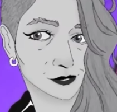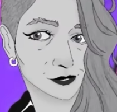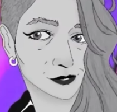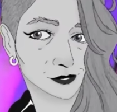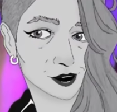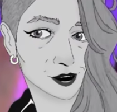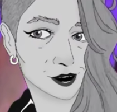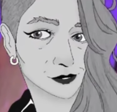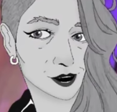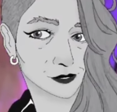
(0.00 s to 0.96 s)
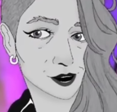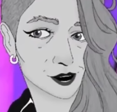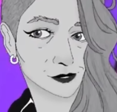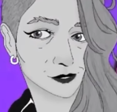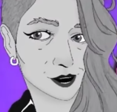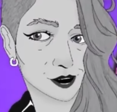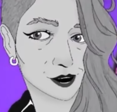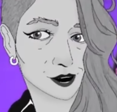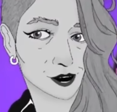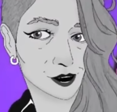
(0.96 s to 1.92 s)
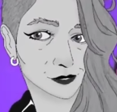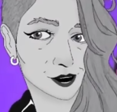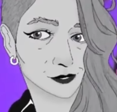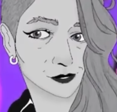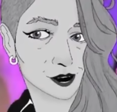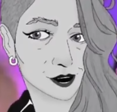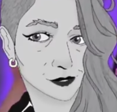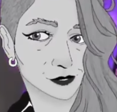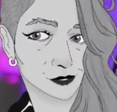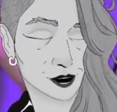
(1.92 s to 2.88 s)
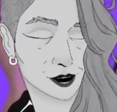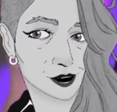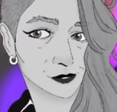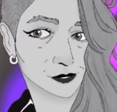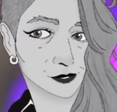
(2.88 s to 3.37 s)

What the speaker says: 30% or 70% of the way through,